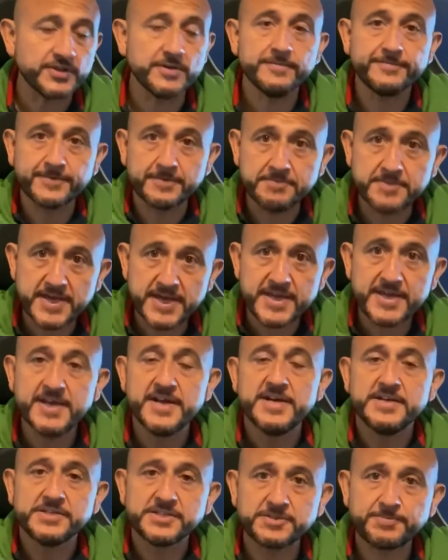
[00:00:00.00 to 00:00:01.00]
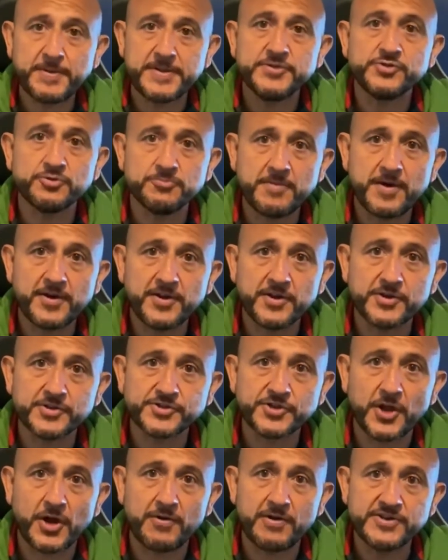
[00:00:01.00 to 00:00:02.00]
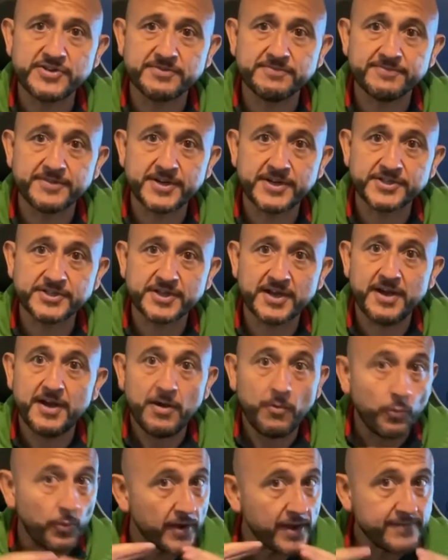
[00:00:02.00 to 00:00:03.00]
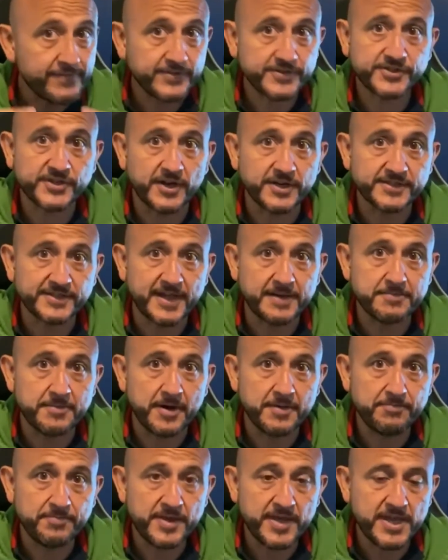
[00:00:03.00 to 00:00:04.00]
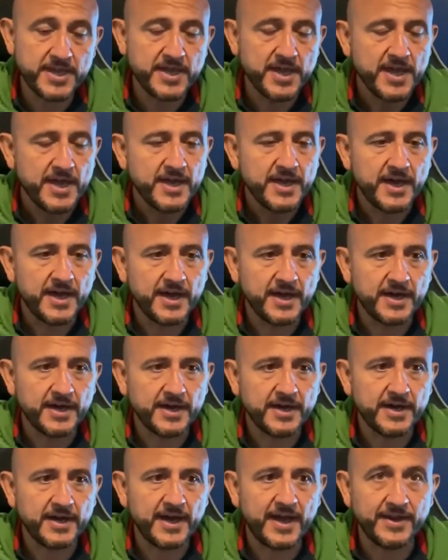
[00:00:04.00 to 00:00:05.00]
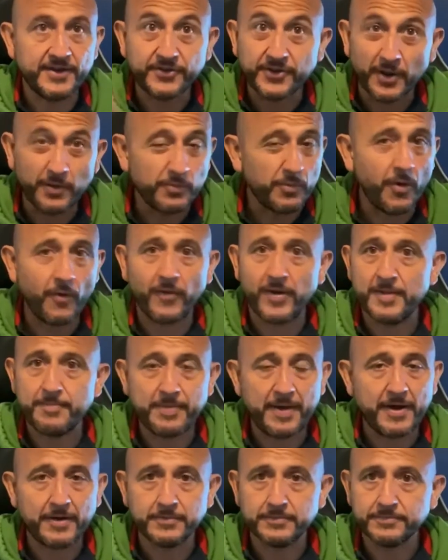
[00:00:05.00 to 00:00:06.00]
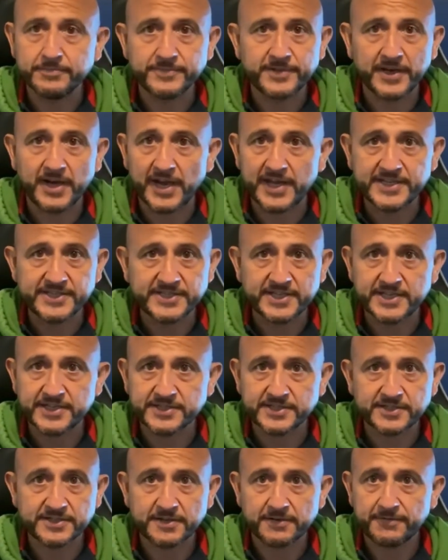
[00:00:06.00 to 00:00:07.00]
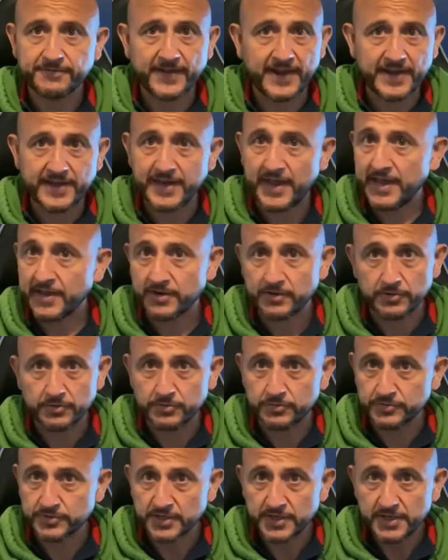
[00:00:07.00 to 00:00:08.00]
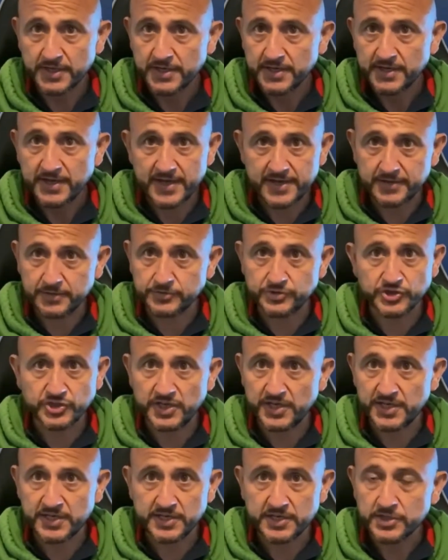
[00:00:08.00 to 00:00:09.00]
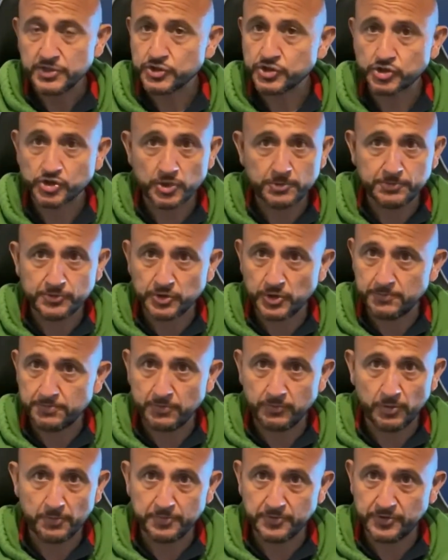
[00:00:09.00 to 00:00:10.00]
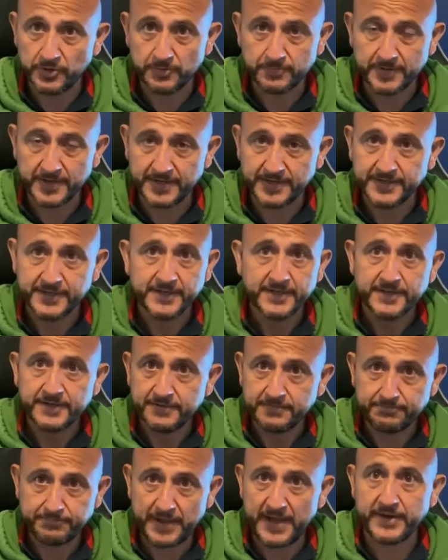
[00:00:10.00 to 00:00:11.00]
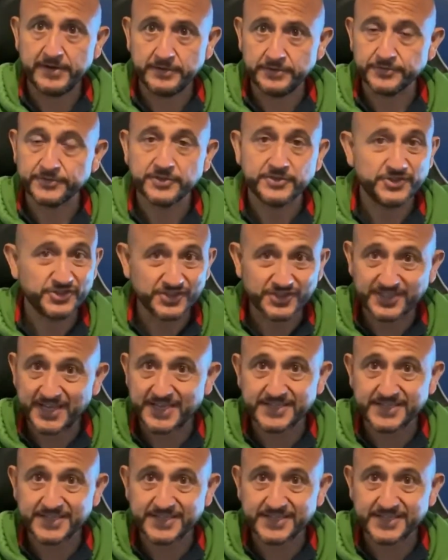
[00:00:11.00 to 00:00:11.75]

for me, spend your money on a Solar Edge inverter, whatever size that might be, and don't worry about the latest fandangled LG super duper whooper duper panels. Just